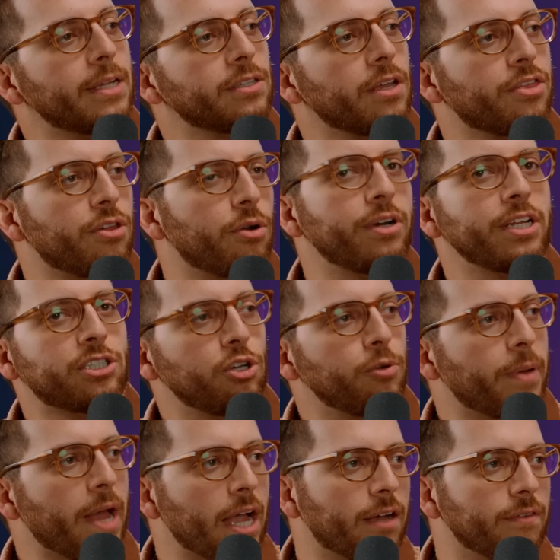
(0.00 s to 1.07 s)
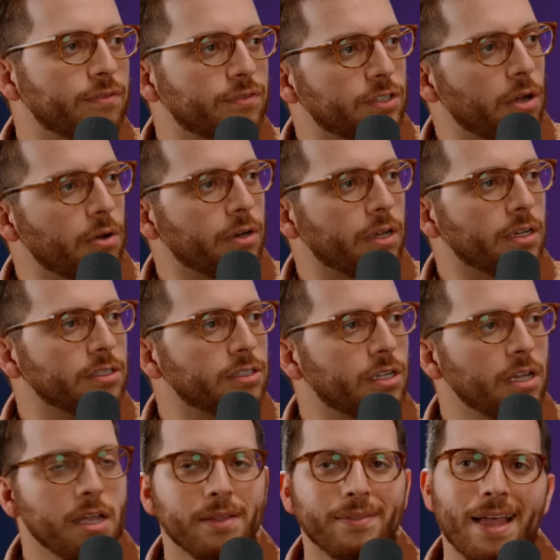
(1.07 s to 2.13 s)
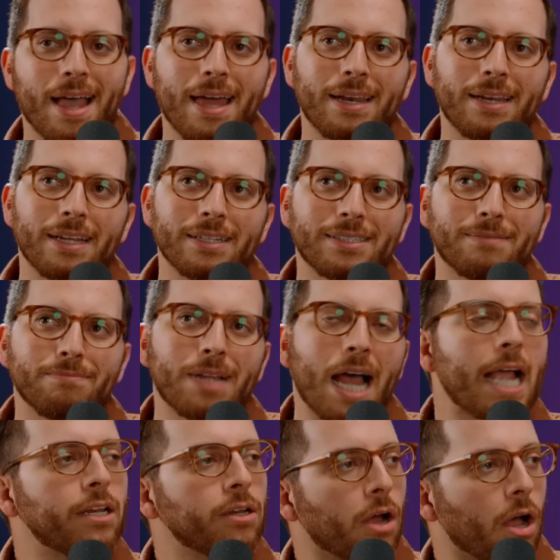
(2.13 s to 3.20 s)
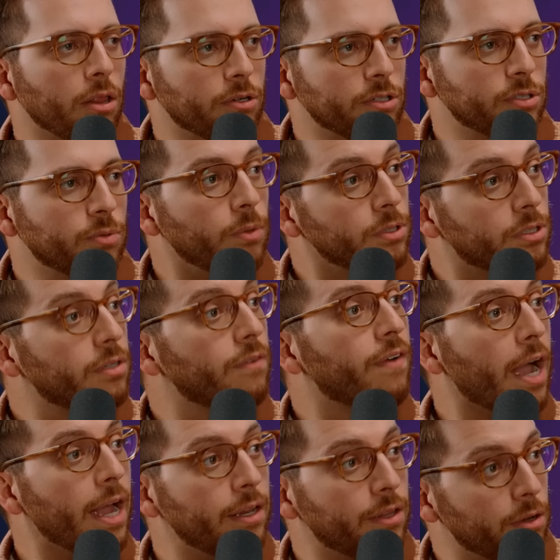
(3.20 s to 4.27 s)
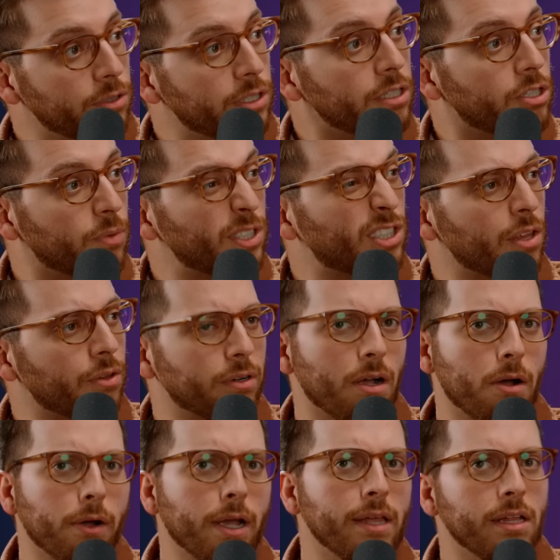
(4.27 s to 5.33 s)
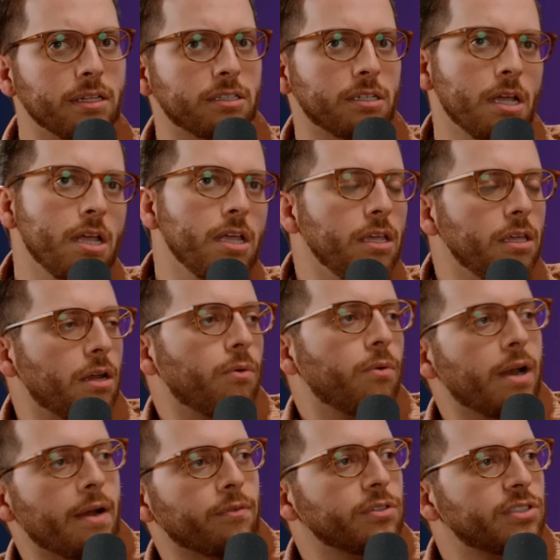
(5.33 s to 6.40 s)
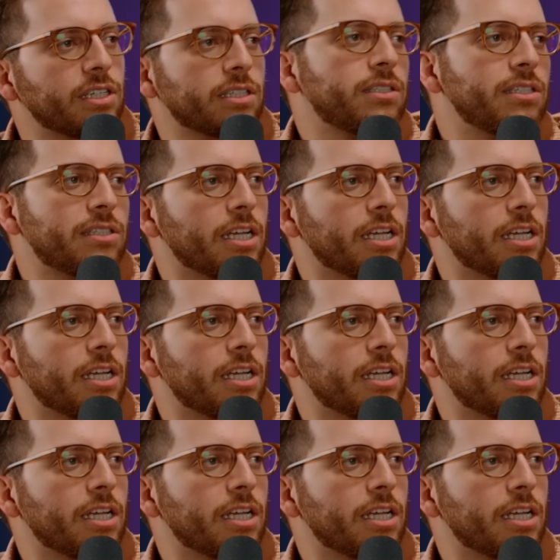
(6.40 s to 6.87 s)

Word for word: has a 32 pack of sodas and it's nine dollars. We'll divide those into each other and go, okay, that's you know whatever sixty